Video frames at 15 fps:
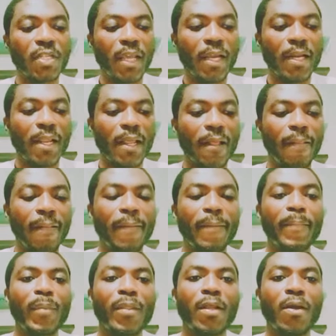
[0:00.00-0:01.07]
earlier
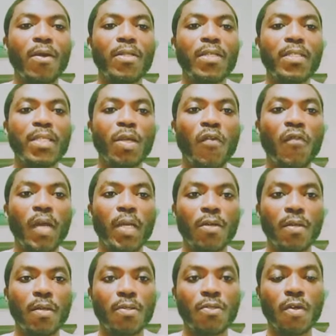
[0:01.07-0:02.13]
on the day of
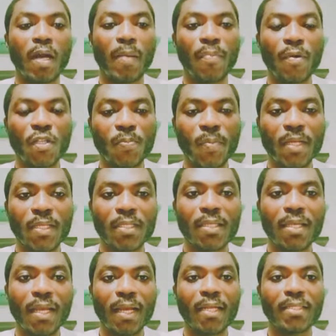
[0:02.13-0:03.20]
your appointment
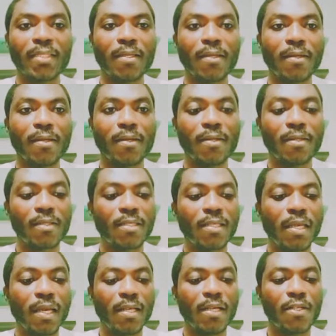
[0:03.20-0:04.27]
at
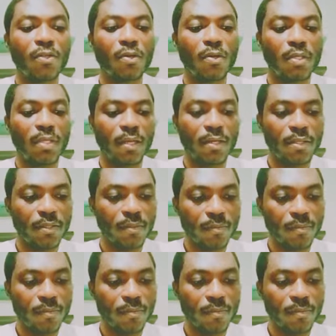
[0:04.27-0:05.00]
TLS Contact.